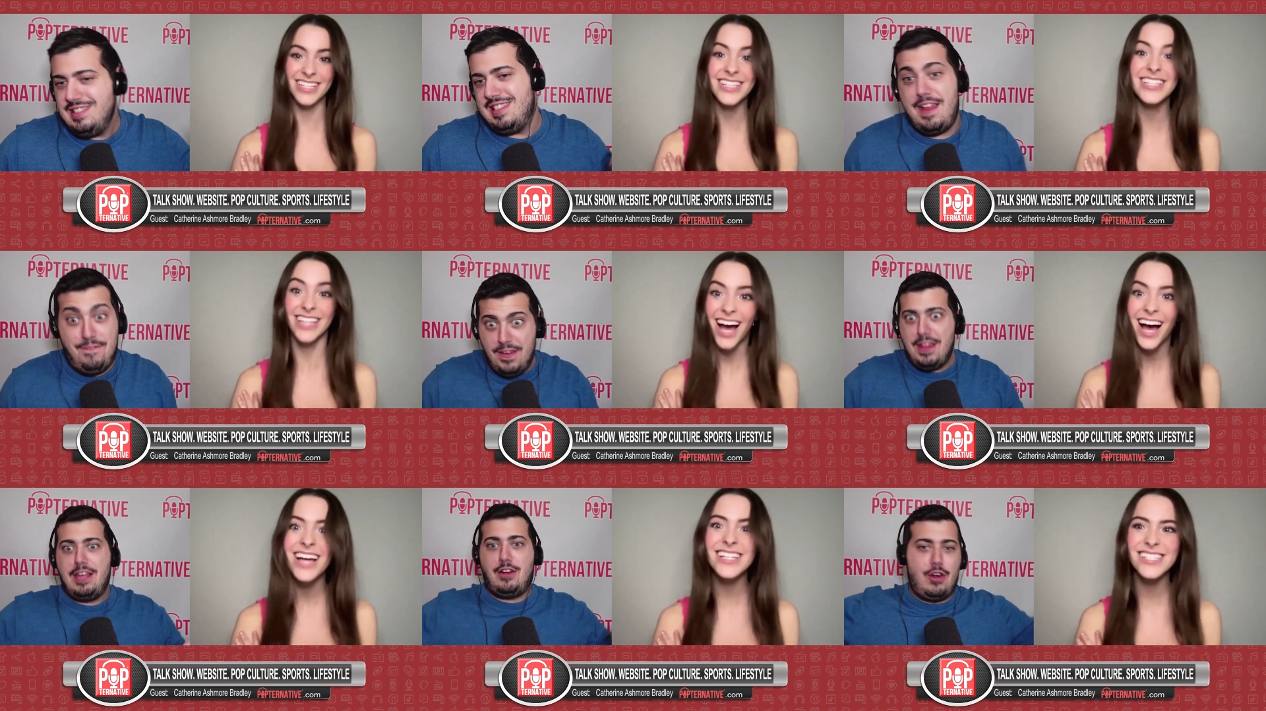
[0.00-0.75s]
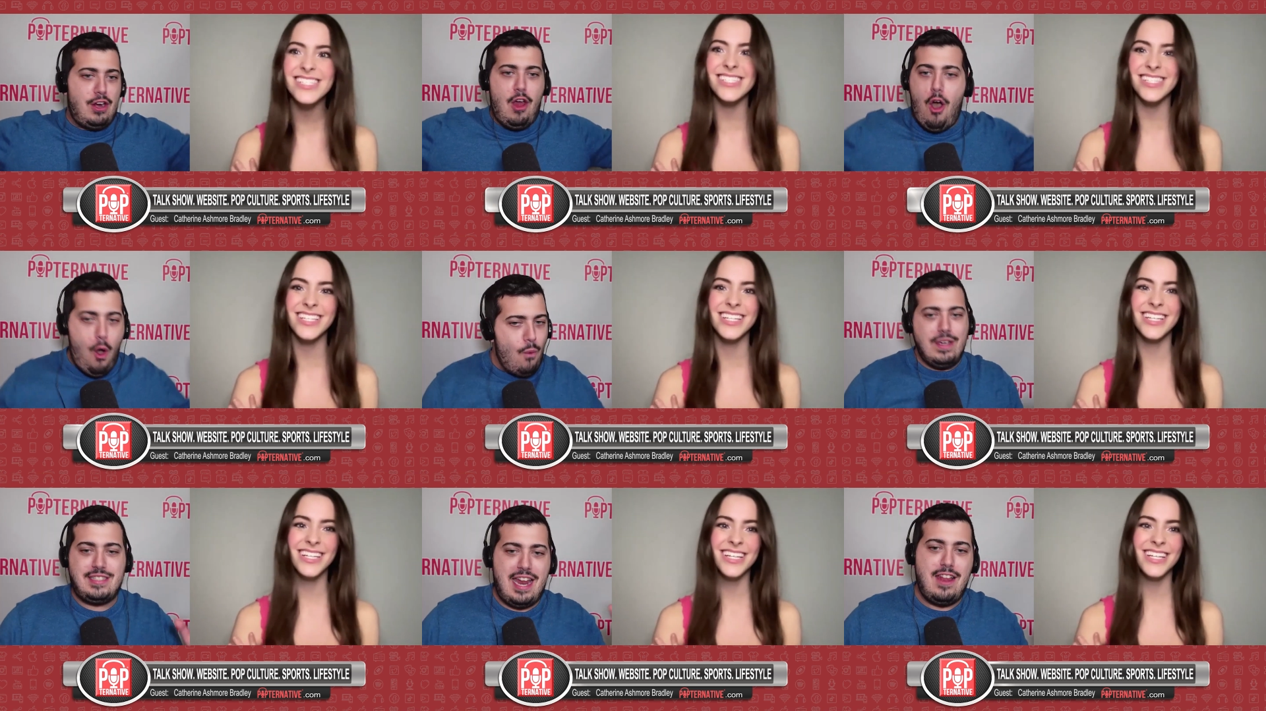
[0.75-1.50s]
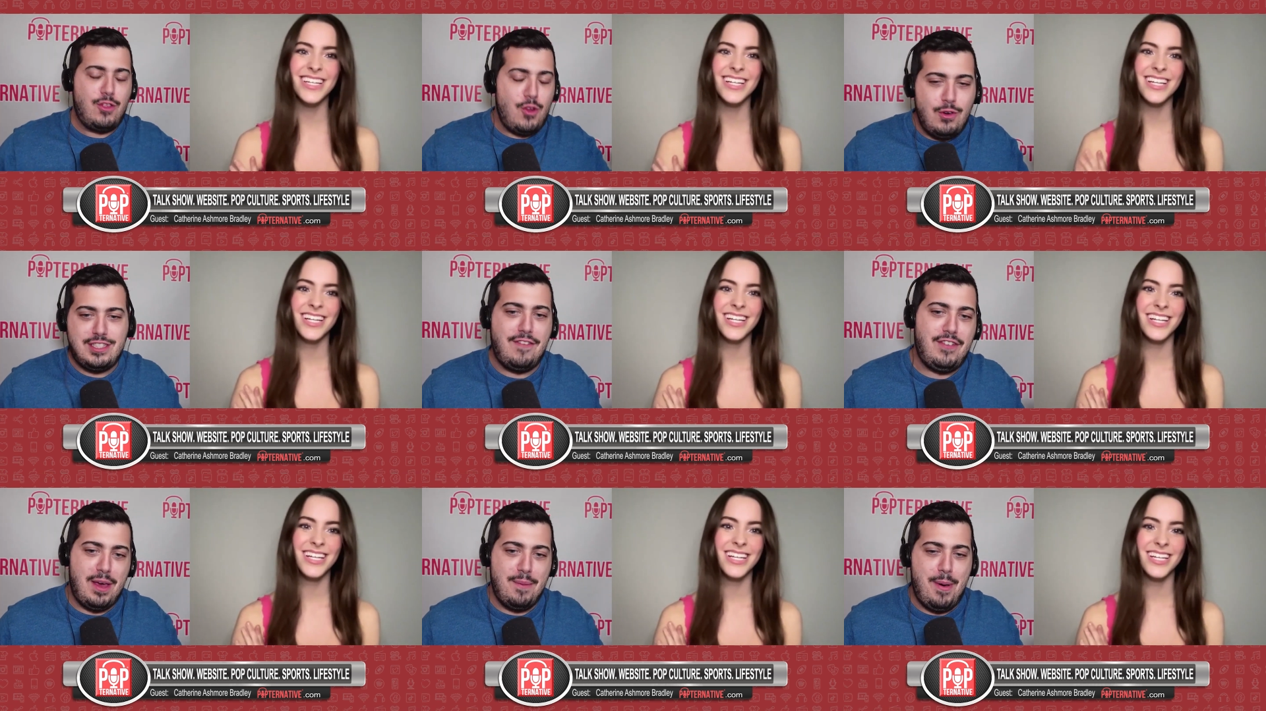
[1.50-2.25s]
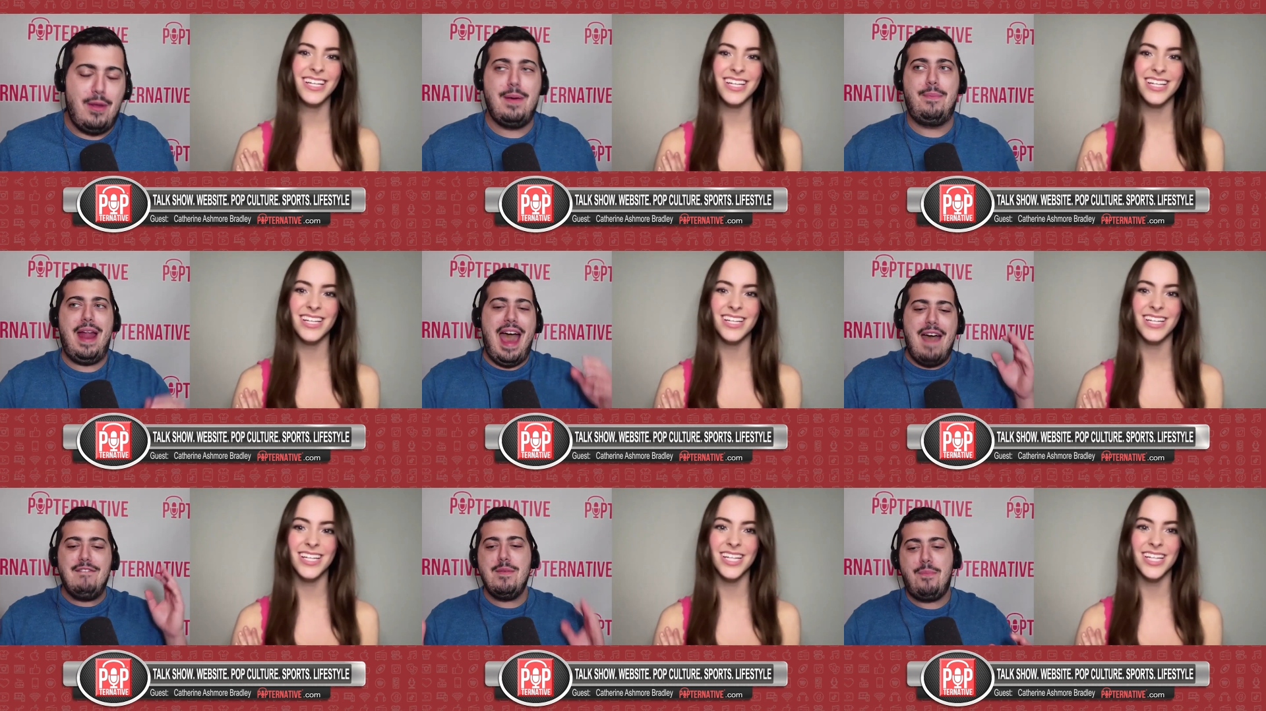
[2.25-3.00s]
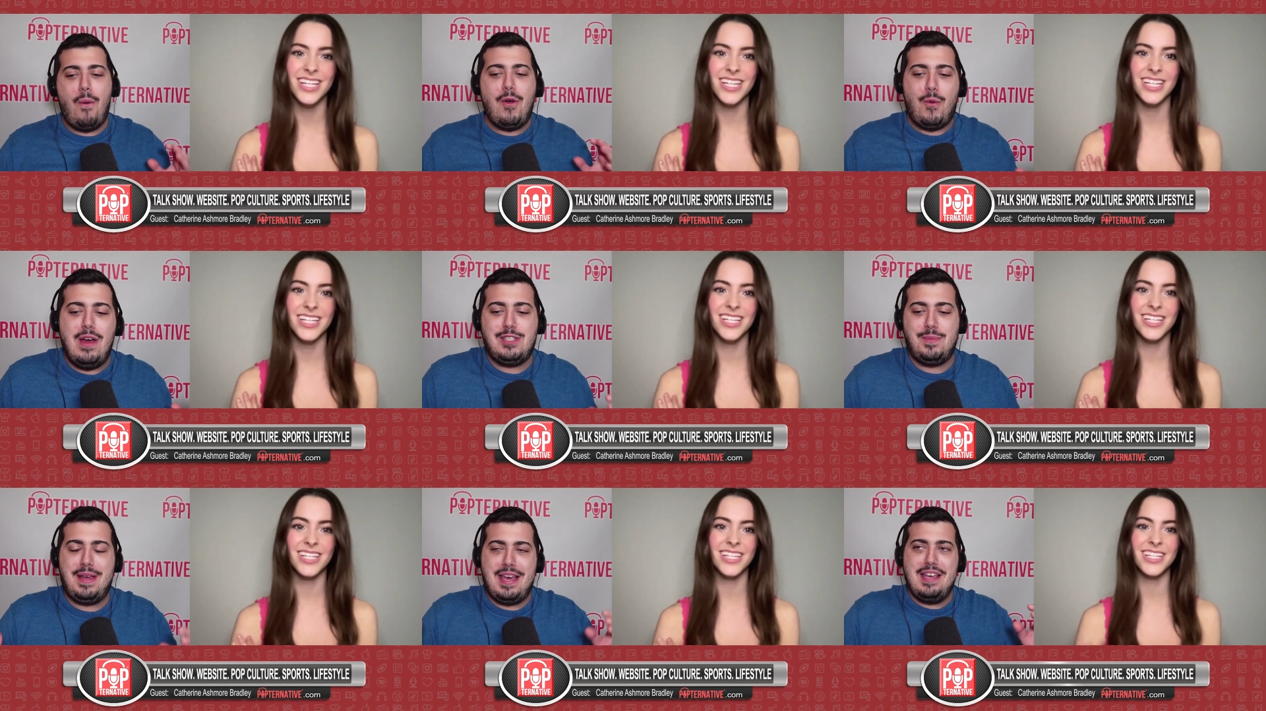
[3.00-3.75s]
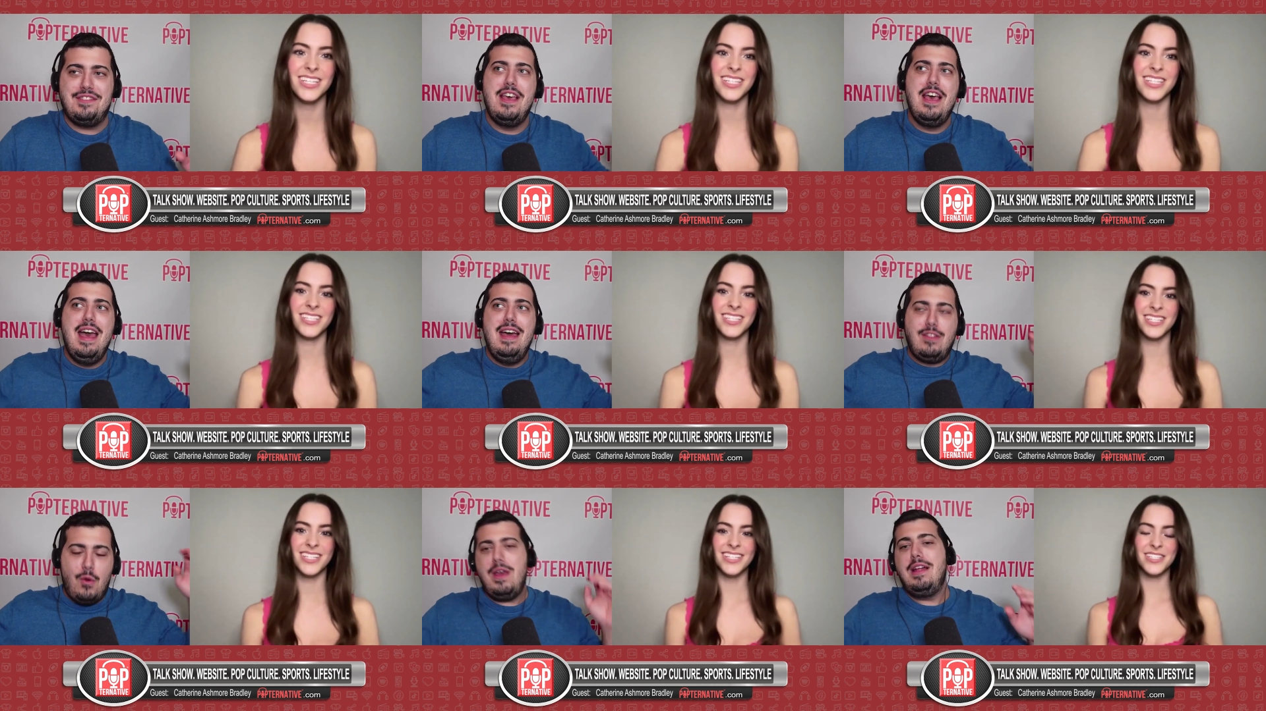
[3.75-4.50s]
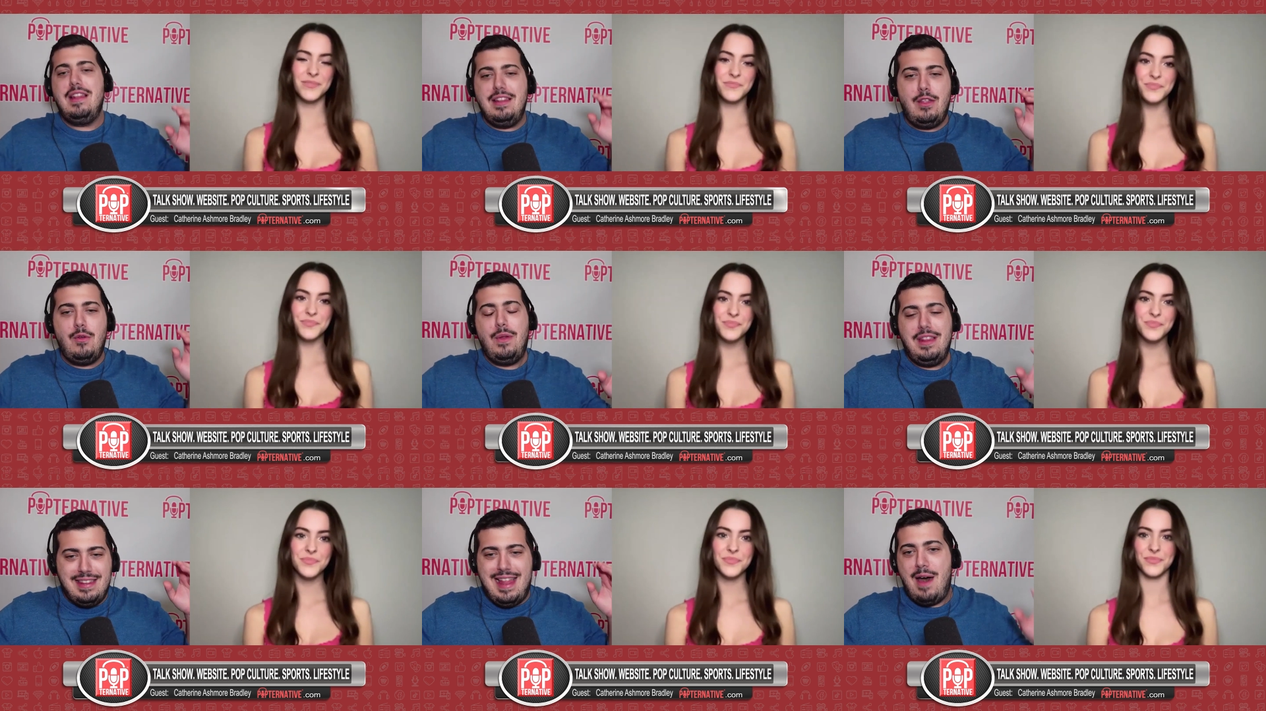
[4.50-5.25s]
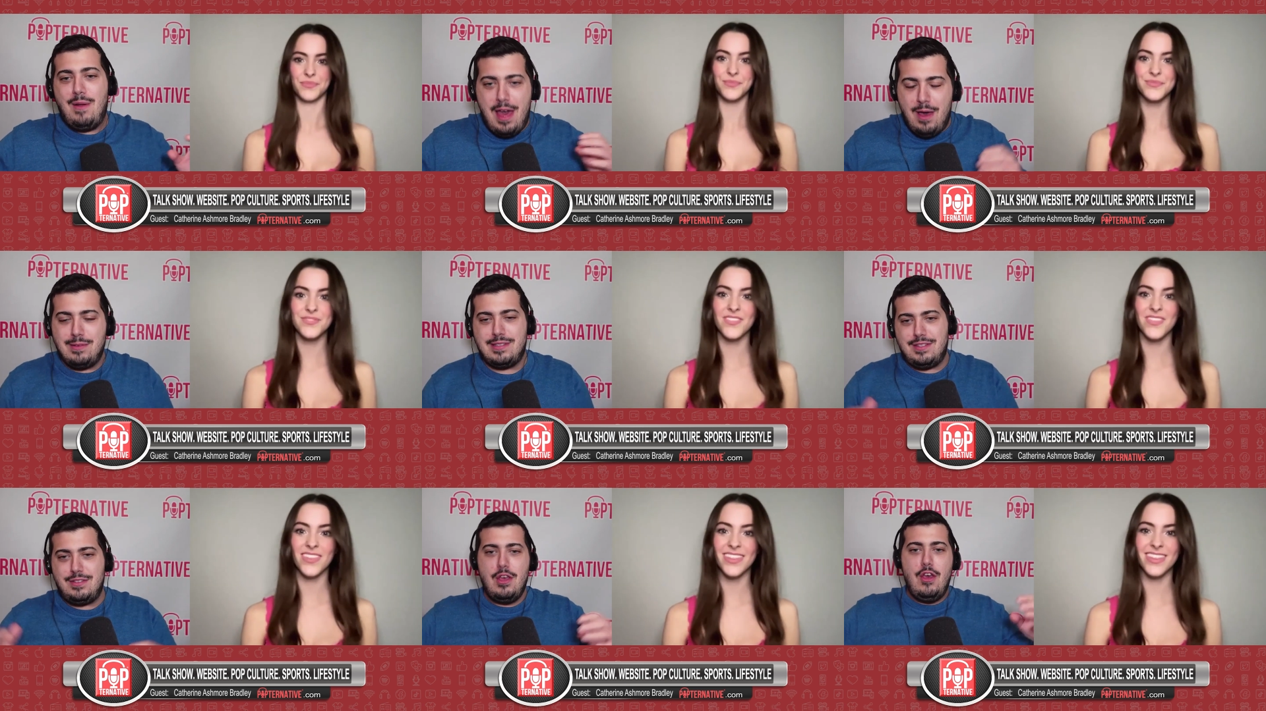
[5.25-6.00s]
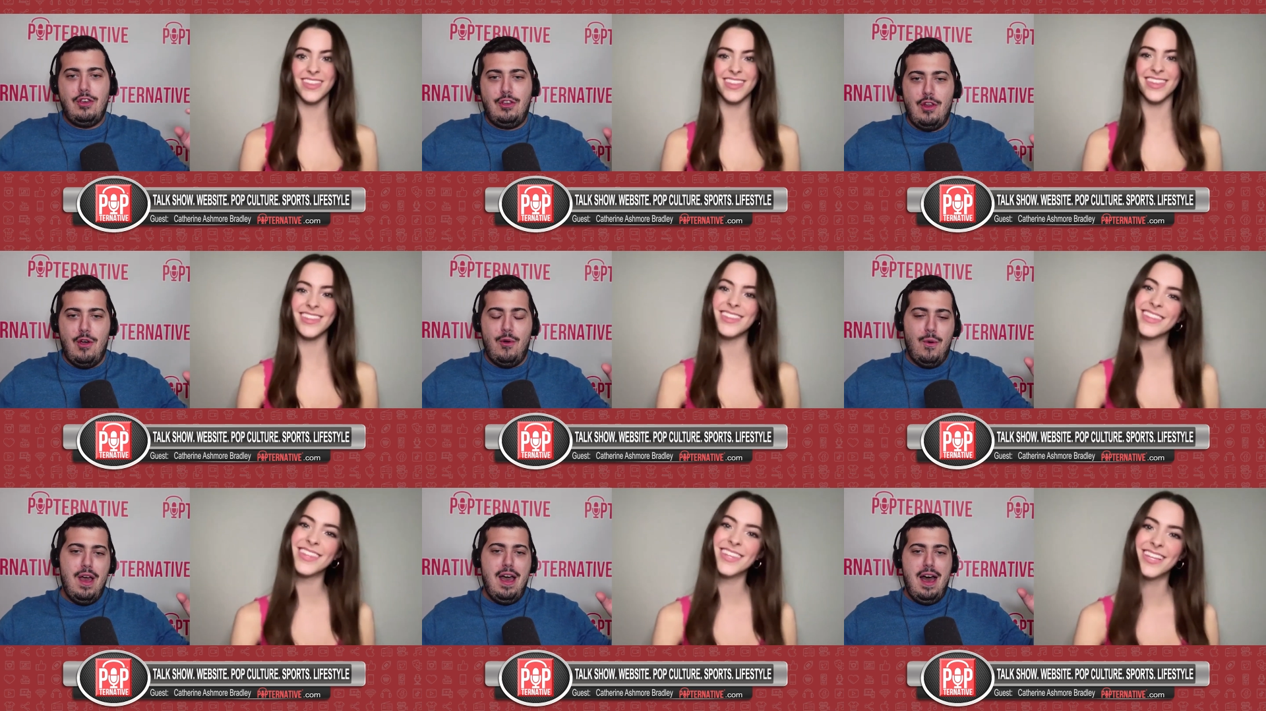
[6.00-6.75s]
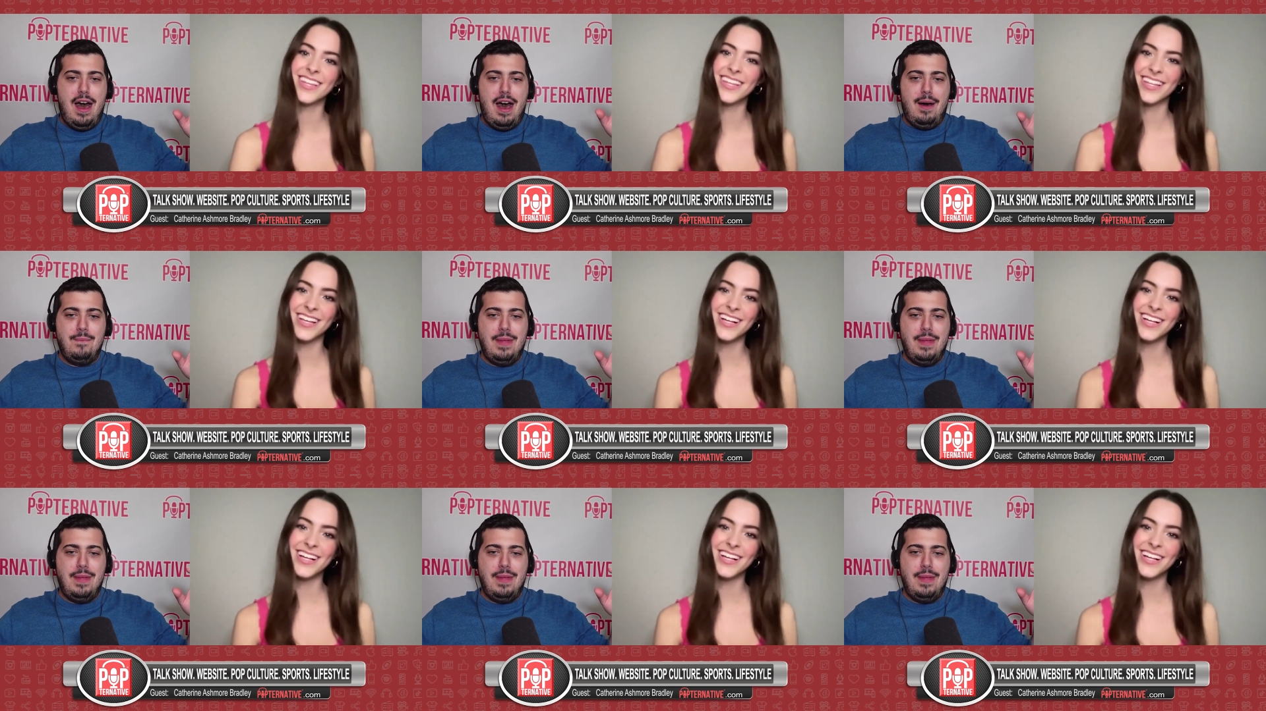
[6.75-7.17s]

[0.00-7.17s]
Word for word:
Speaker 1: and i feel like you're going to always kind of learn something about it but i have an important question because the real the really loud house you know um,